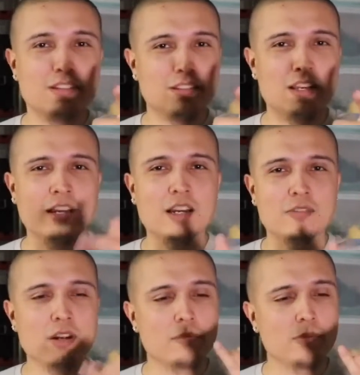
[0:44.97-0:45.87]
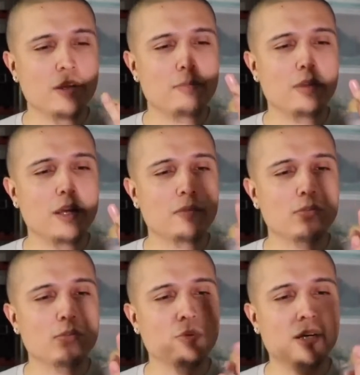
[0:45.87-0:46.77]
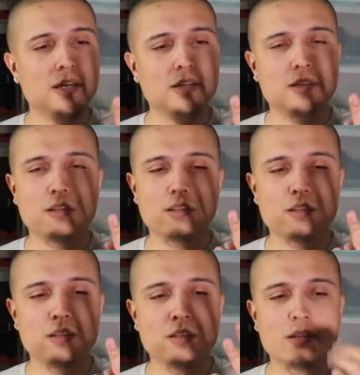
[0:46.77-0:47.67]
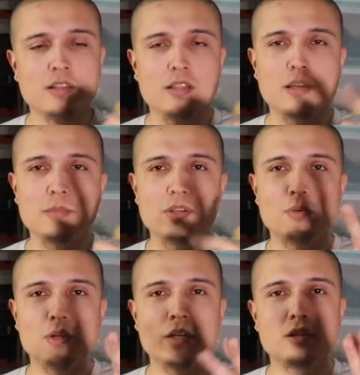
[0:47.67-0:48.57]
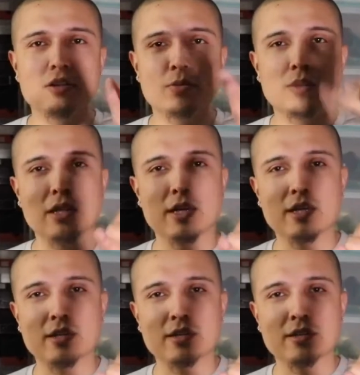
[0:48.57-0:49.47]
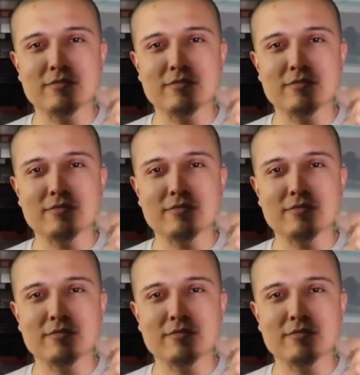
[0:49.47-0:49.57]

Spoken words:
That kind of rhyme. Red, black, blue, white. Let me know what color you would like.